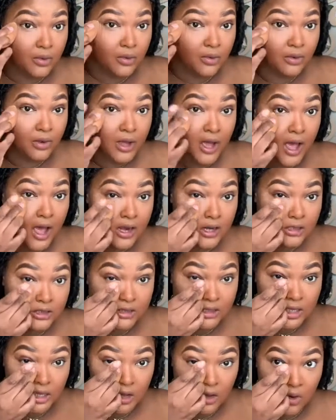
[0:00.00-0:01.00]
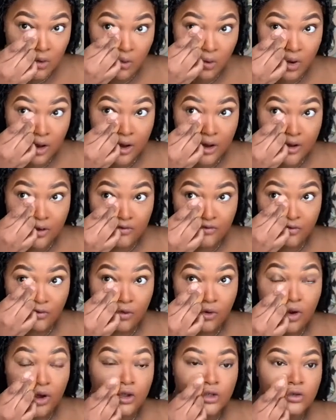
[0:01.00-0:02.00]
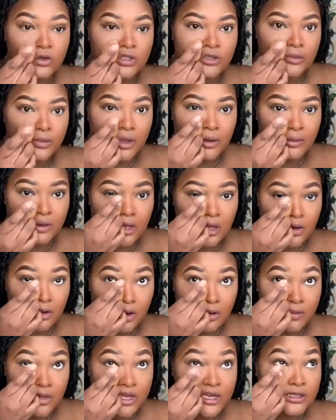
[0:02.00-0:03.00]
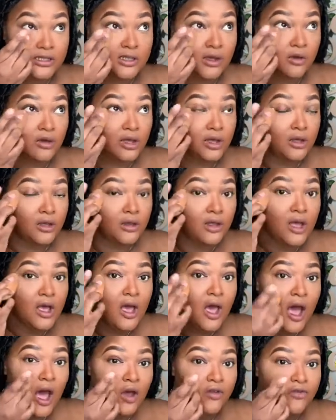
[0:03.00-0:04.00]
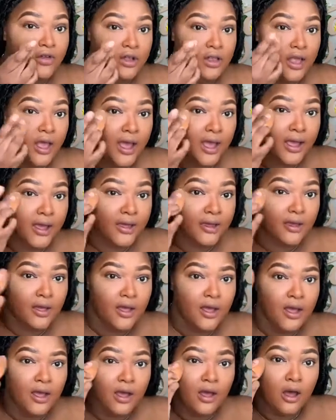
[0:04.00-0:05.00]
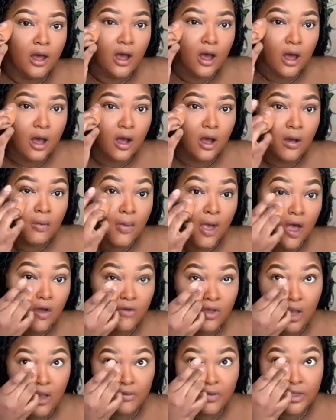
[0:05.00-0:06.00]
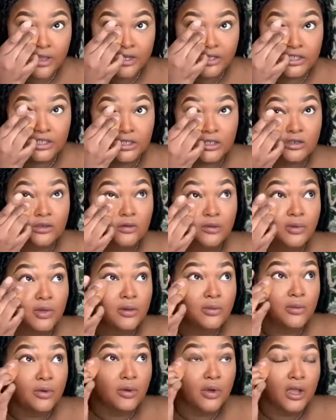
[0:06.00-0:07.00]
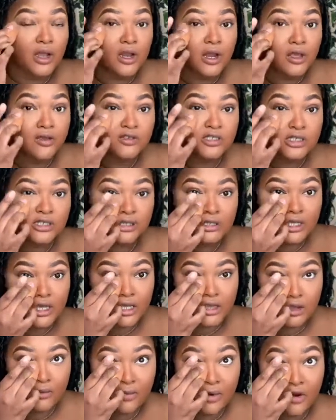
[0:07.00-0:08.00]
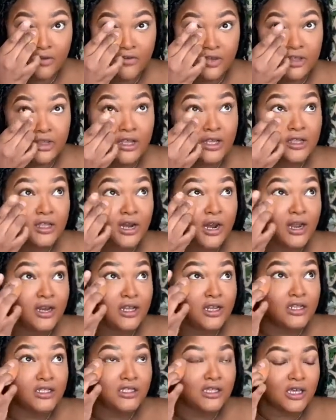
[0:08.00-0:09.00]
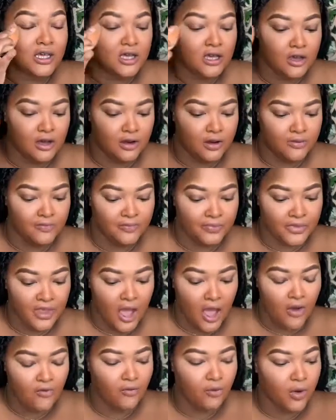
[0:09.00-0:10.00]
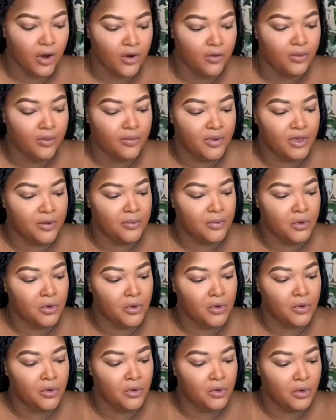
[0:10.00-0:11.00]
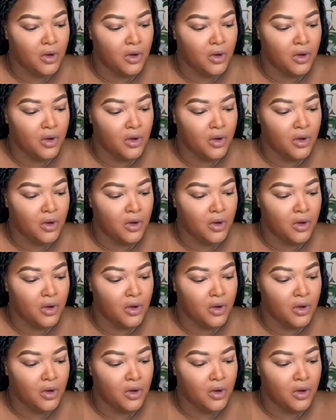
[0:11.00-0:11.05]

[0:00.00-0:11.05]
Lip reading: God sending a word for you to be able to hear it. Because low-key, I feel like I've had relationships with people and they just said the perfect thing that I needed to hear. I've worked with people who